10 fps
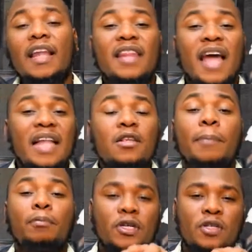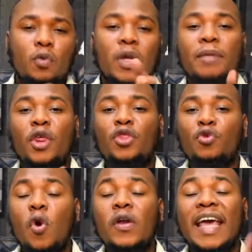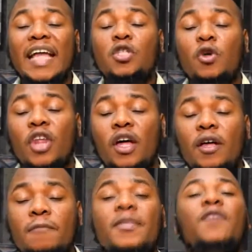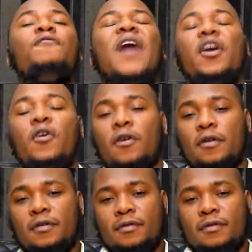That oppressor will be thrown into the fire.